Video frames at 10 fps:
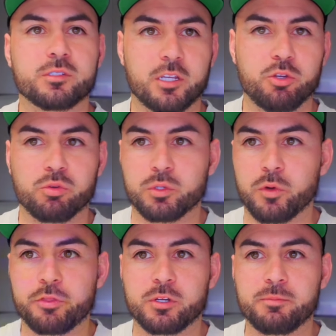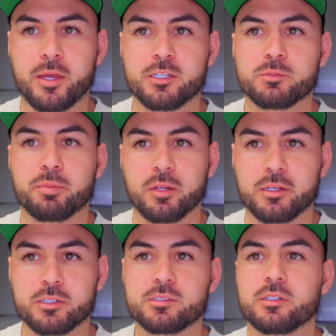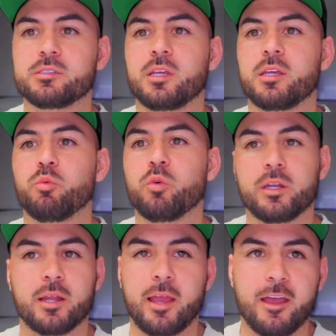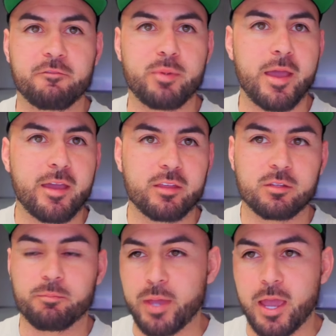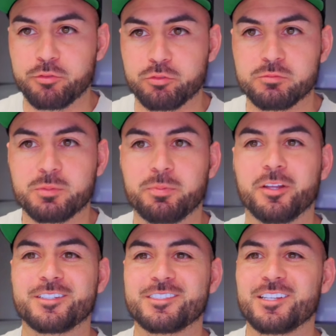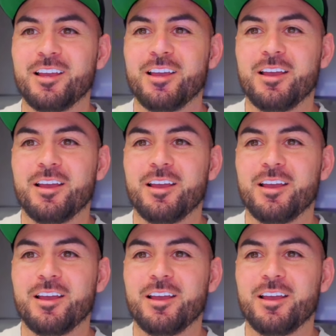Let's say you only want 3 beds plus, let's say 1.5 bathrooms plus,